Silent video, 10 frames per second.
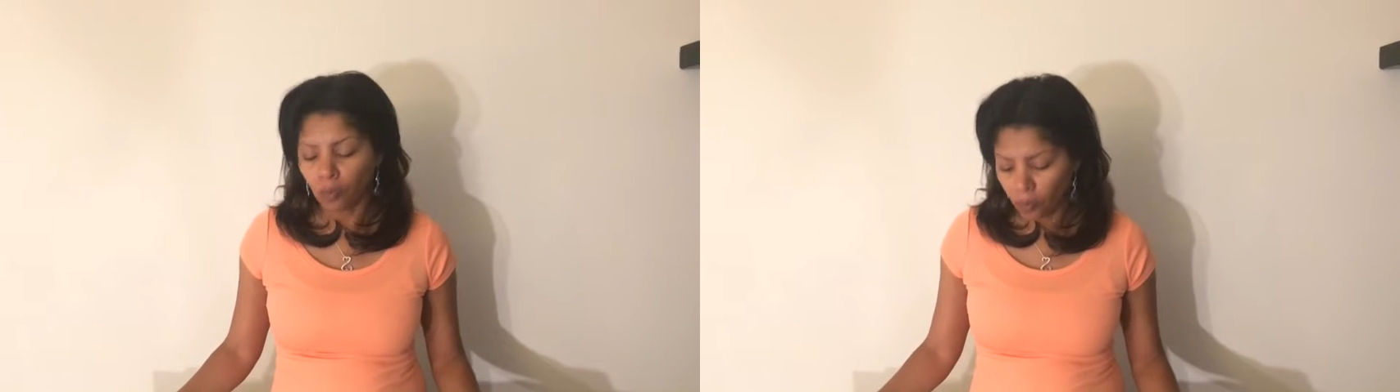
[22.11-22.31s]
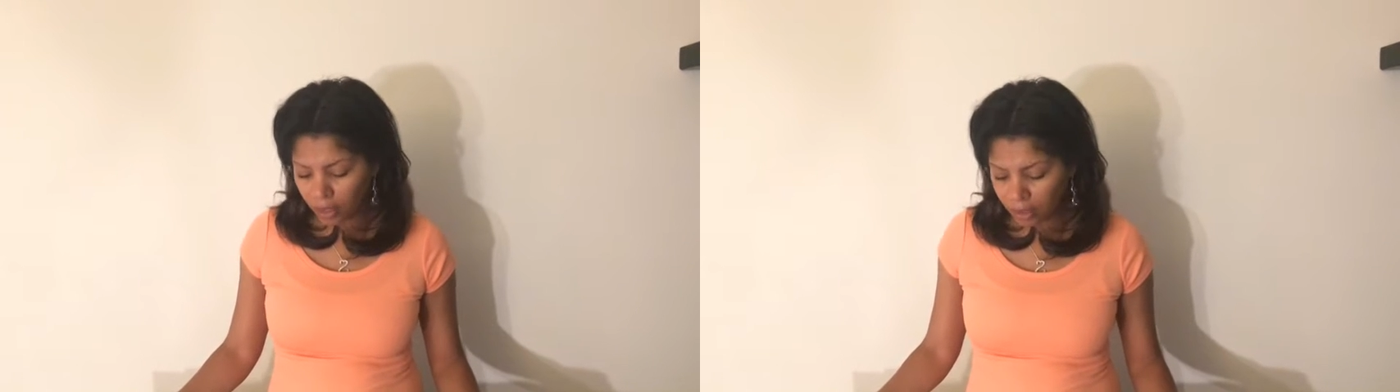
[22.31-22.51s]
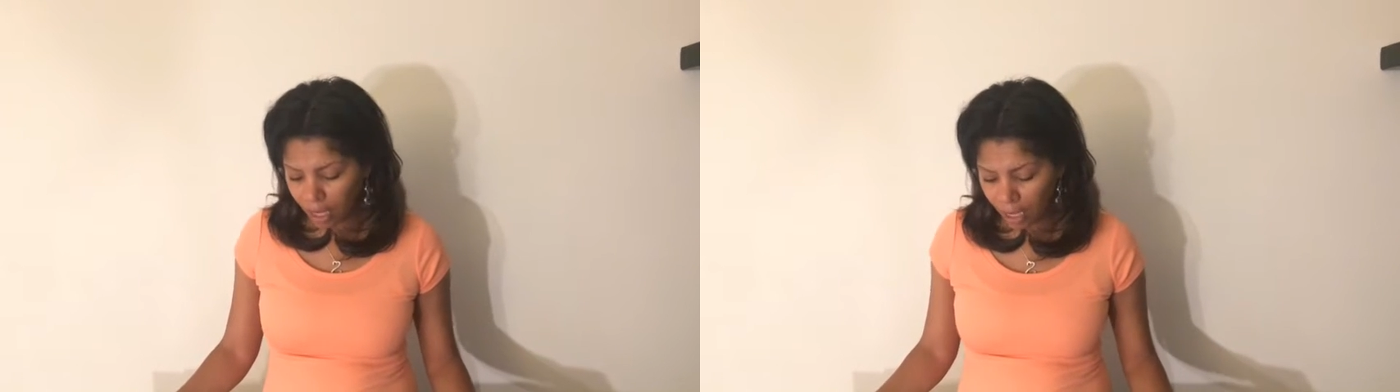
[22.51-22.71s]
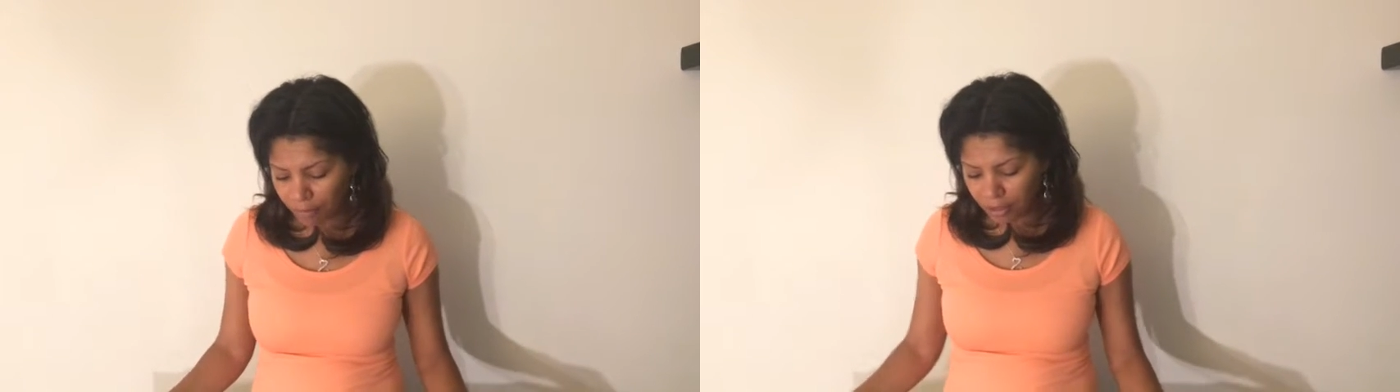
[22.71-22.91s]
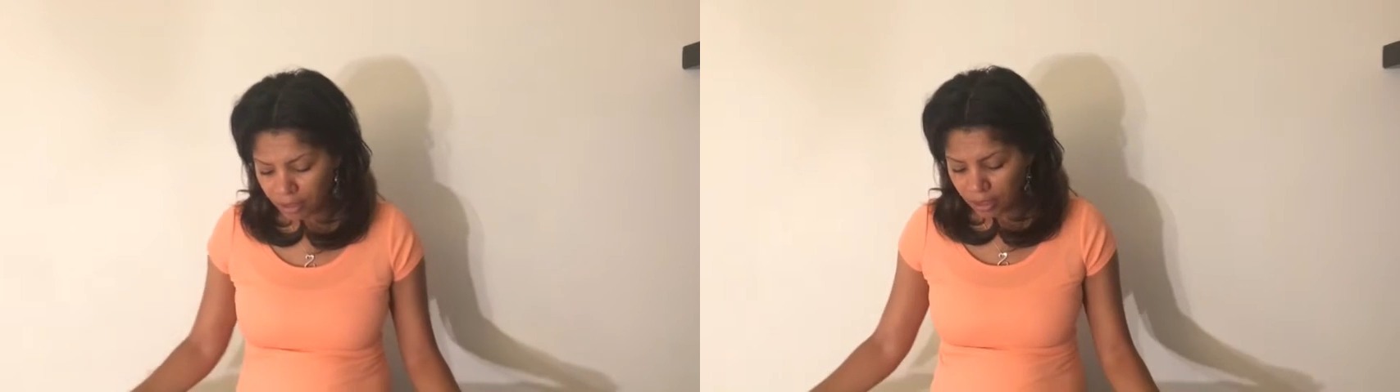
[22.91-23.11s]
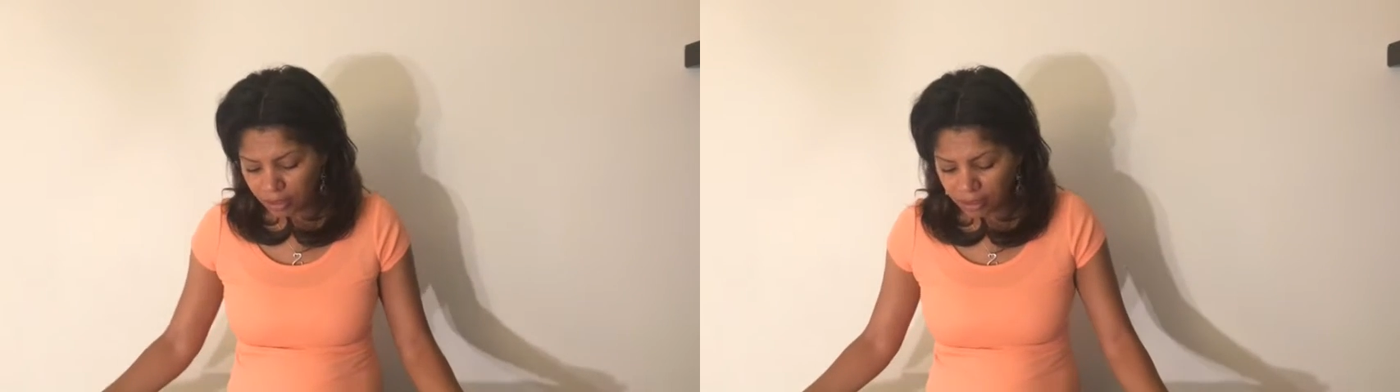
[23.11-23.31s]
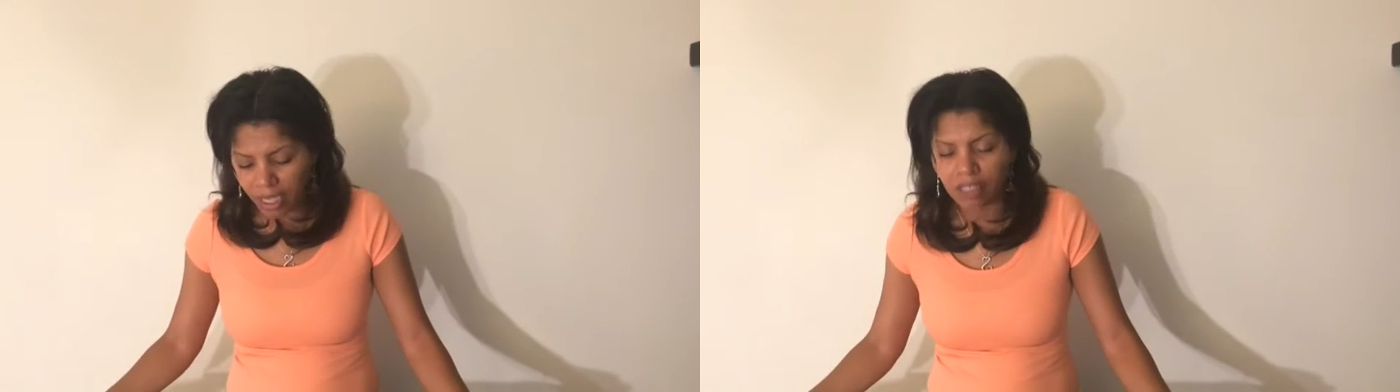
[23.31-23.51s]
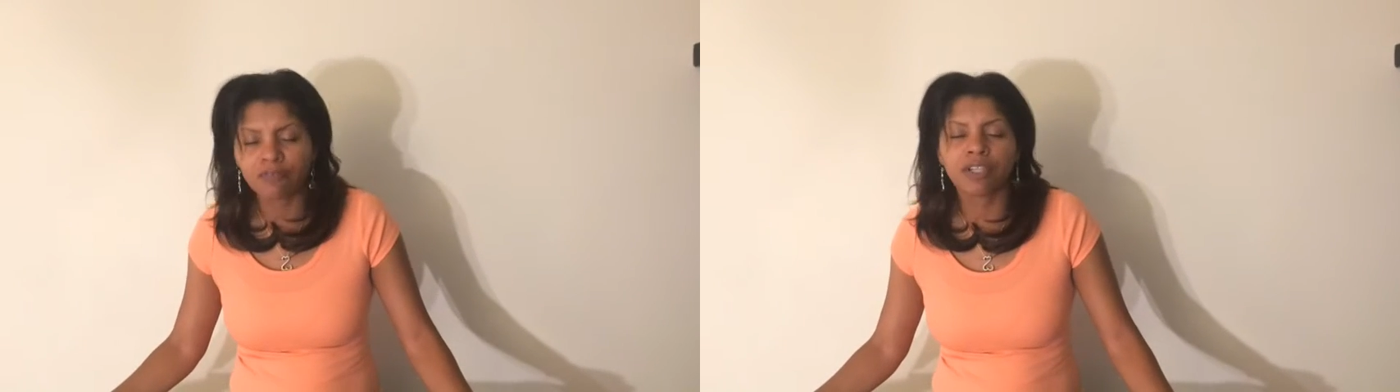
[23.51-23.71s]
One commonly
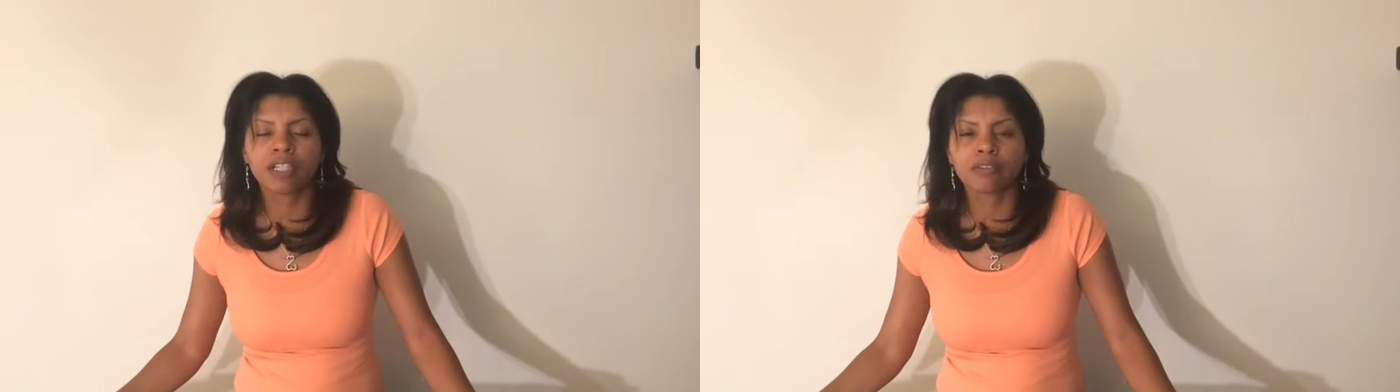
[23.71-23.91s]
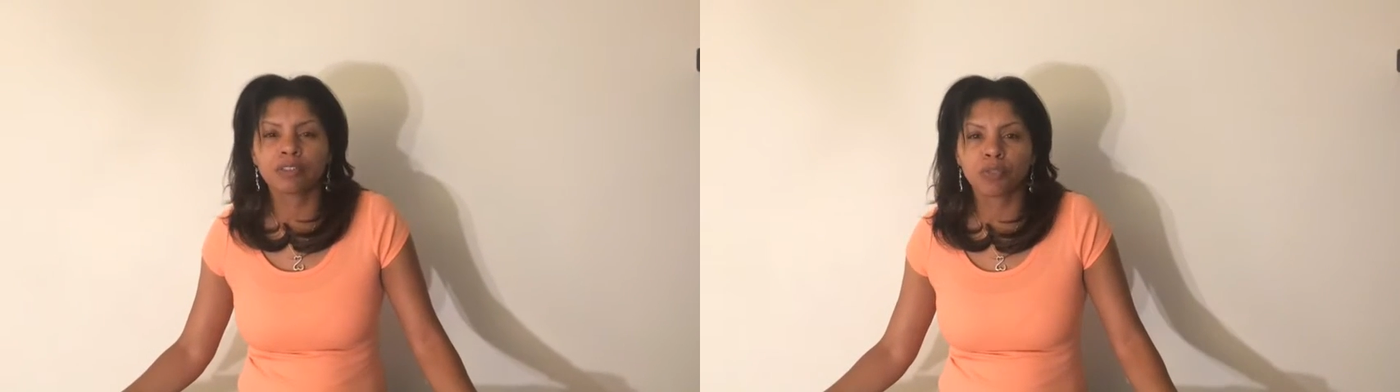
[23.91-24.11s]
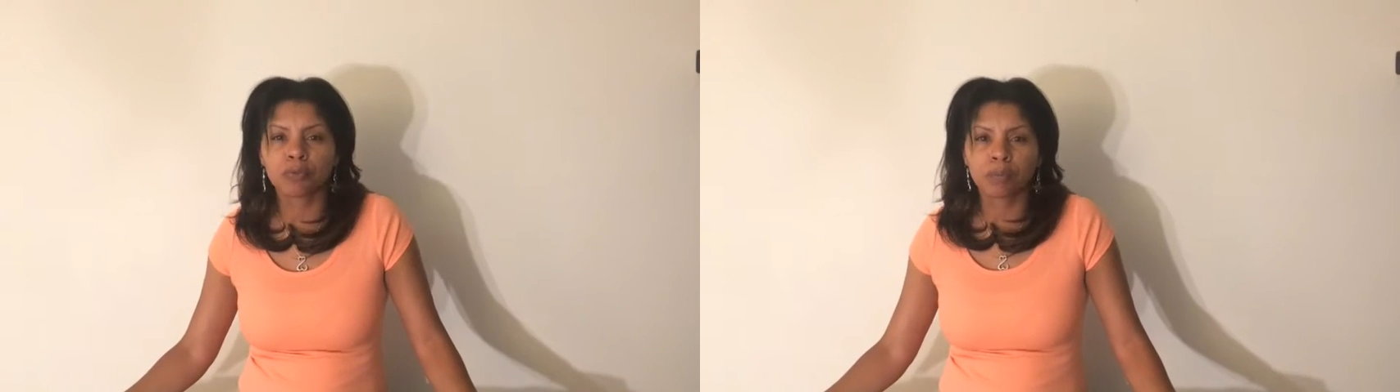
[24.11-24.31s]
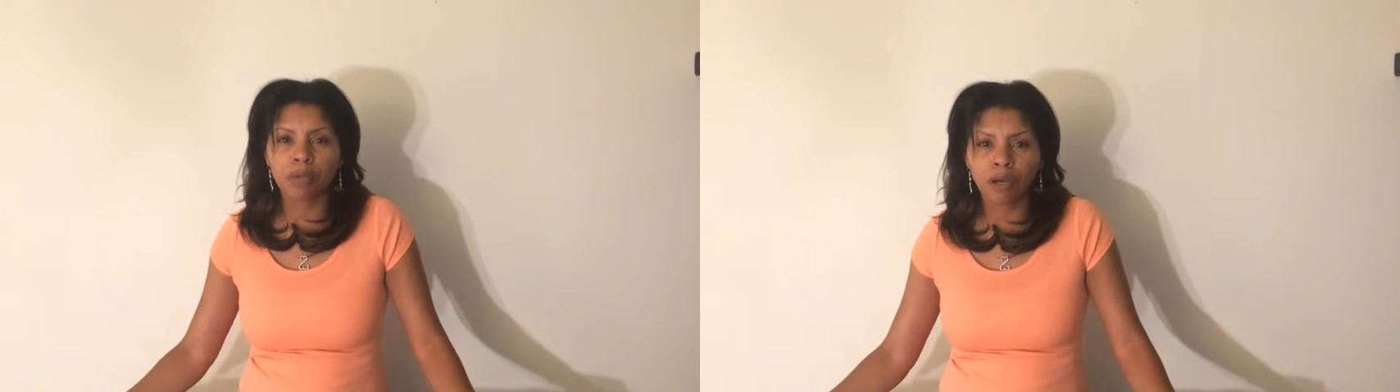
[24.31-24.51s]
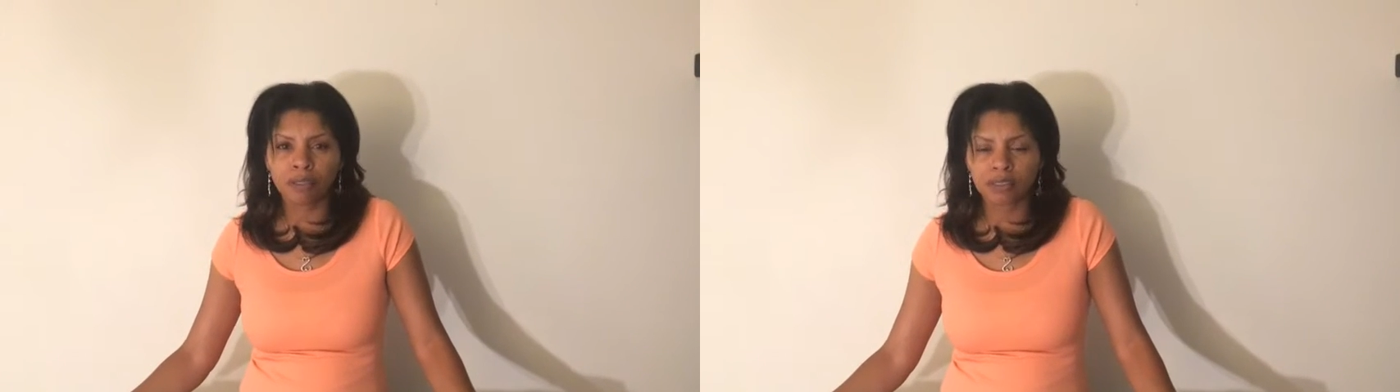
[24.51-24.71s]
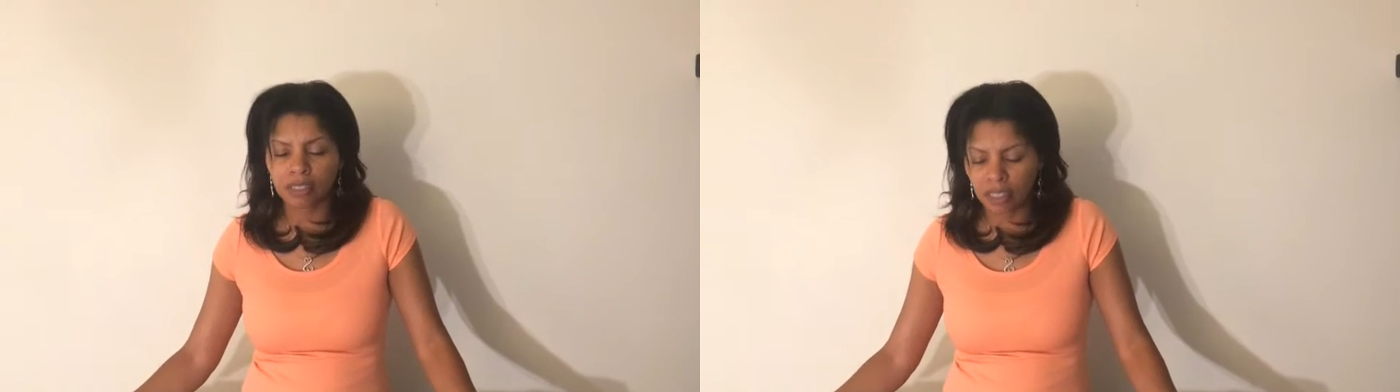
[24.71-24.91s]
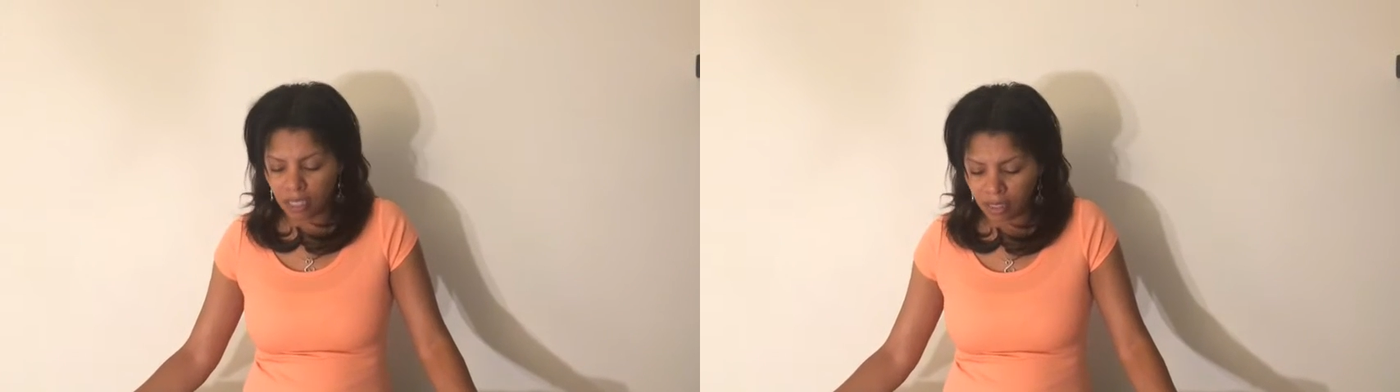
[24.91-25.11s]
side effect of cerebral palsy,